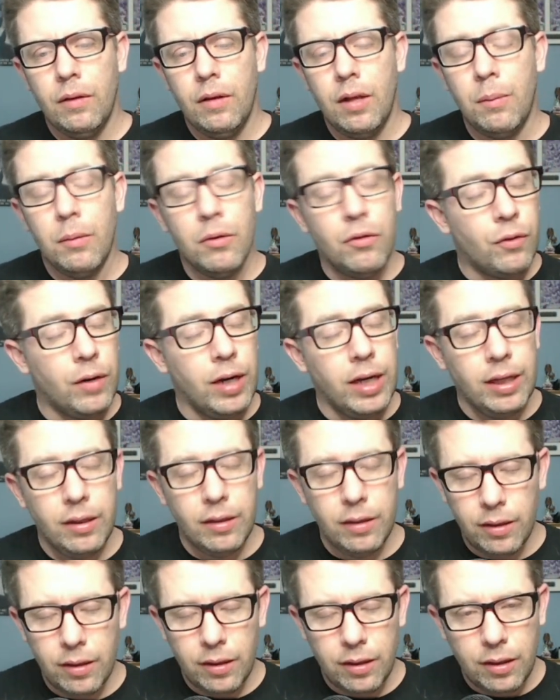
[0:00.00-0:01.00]
Number 3,
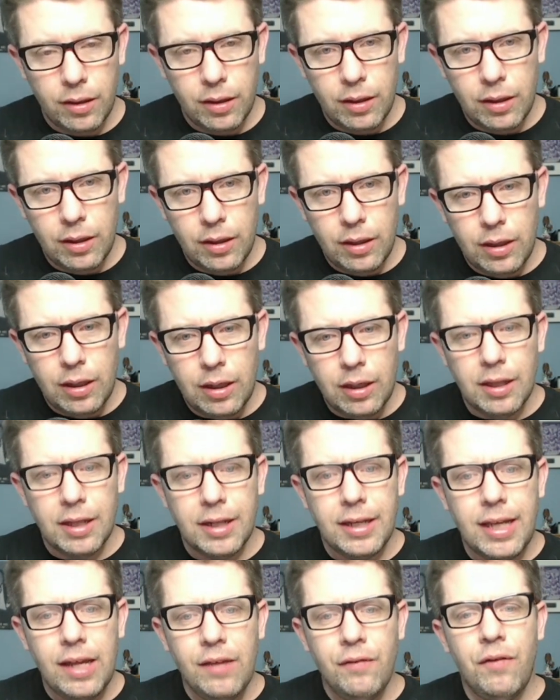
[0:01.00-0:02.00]
the
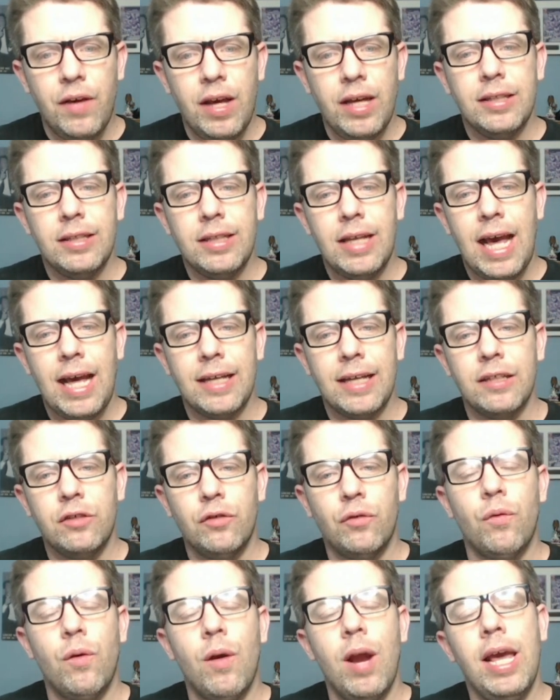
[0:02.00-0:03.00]
defense has to
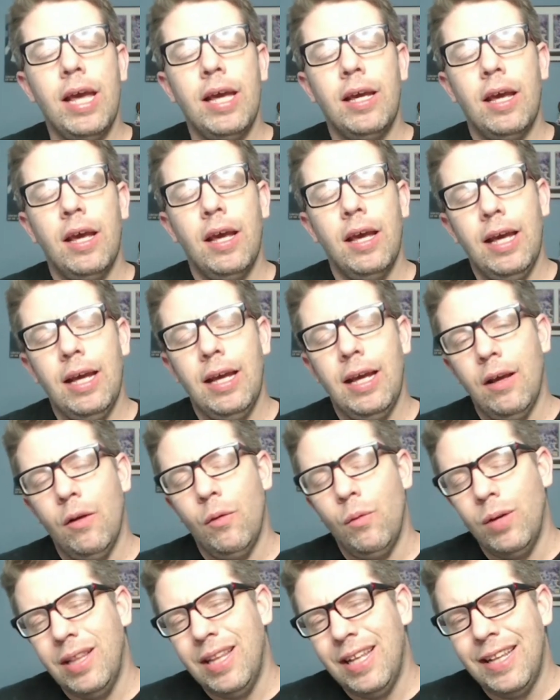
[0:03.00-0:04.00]
rank
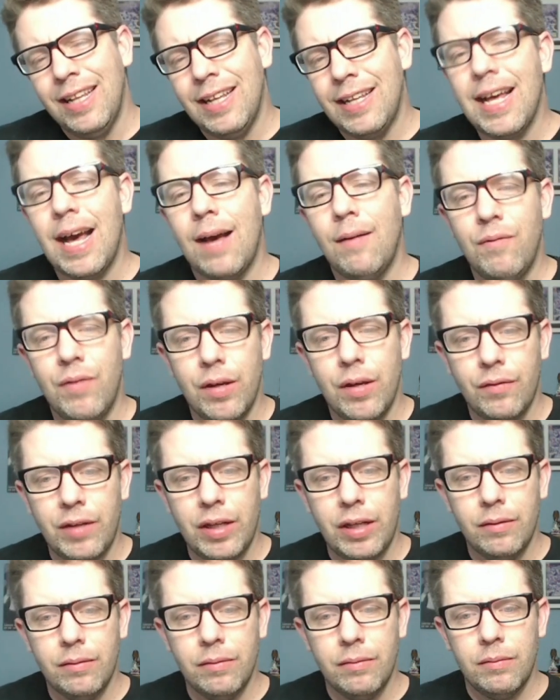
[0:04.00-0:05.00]
within the top
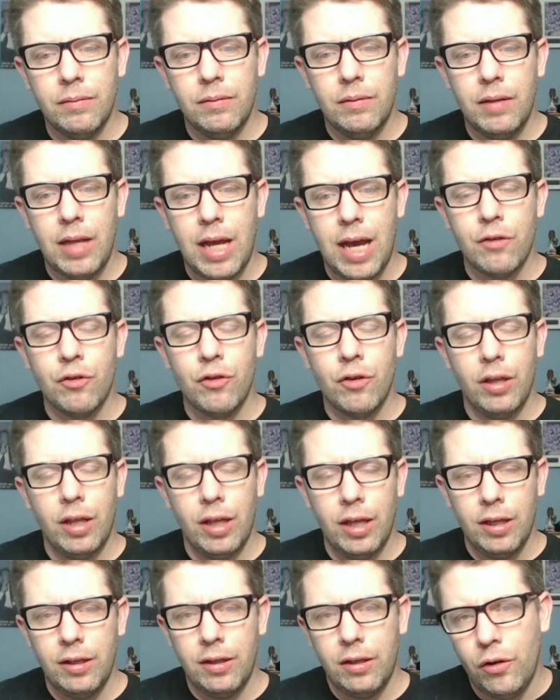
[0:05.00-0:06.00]
50
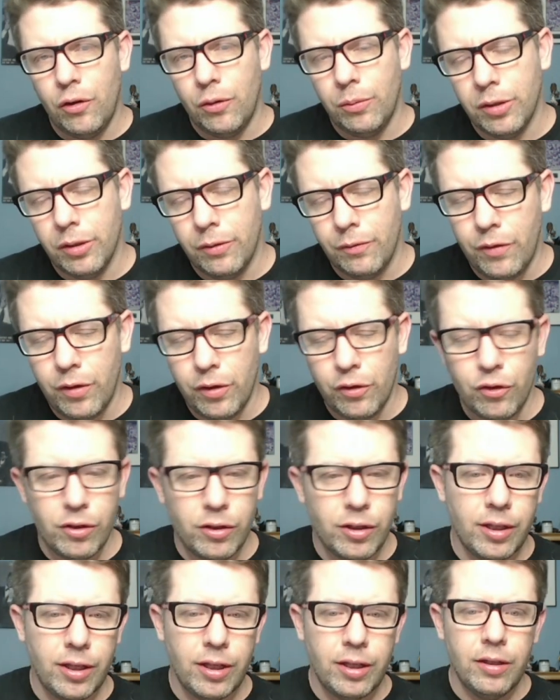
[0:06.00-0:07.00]
nationally in terms of
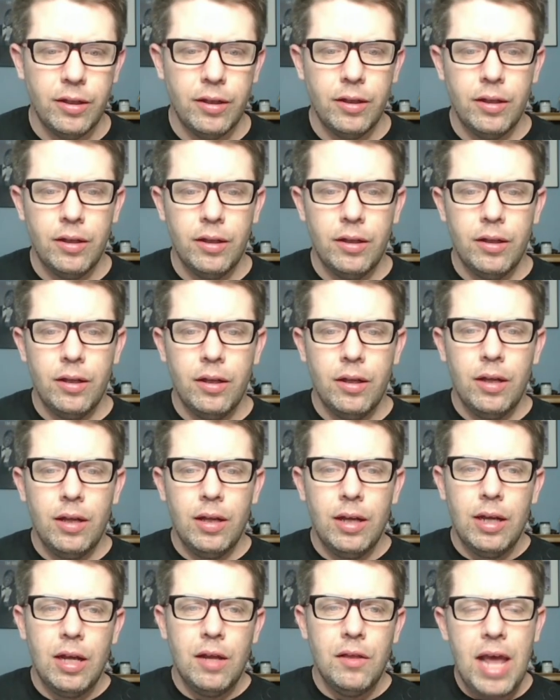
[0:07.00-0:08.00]
efficiency.
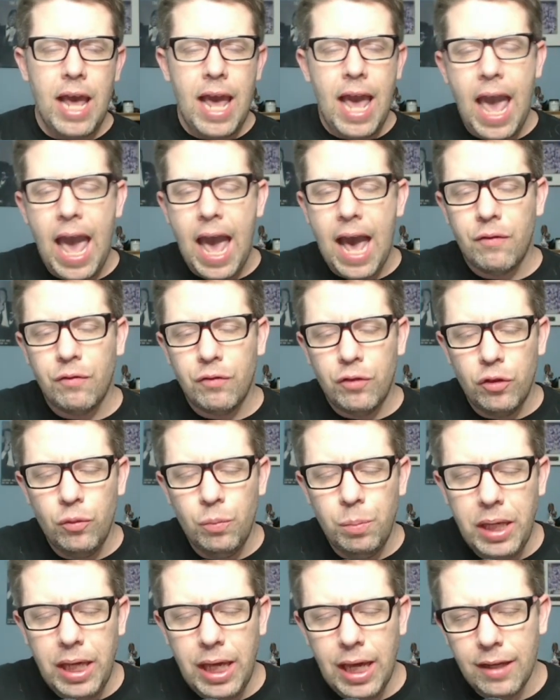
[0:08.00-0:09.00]
They have to
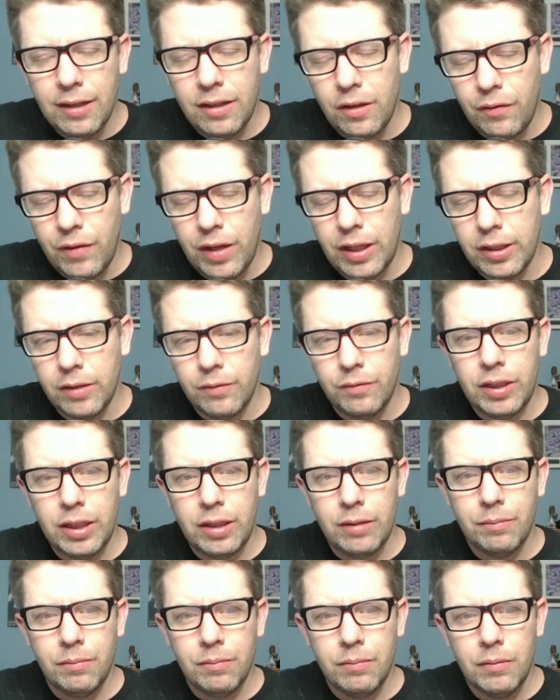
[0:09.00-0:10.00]
be a defensive
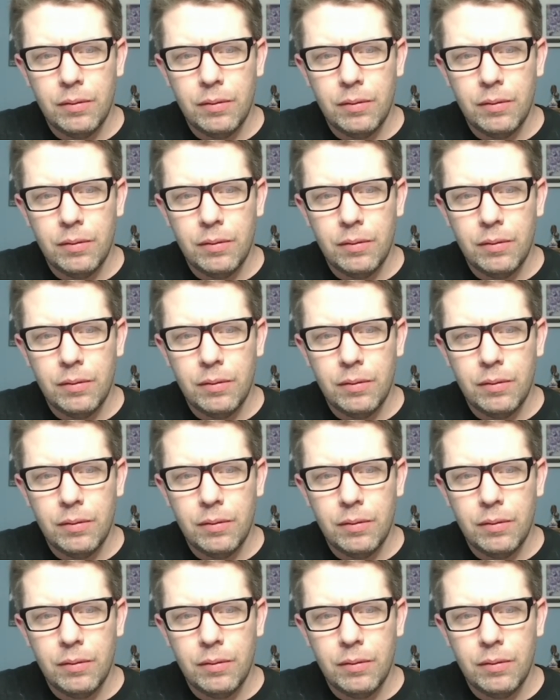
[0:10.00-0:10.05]
team.